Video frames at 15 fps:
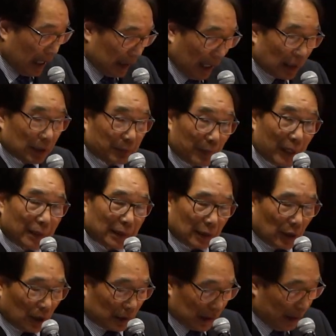
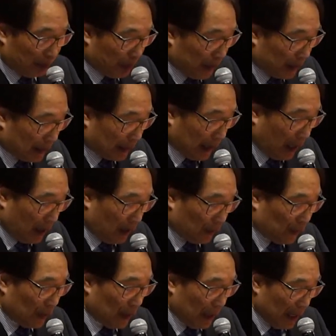expressing your deepest self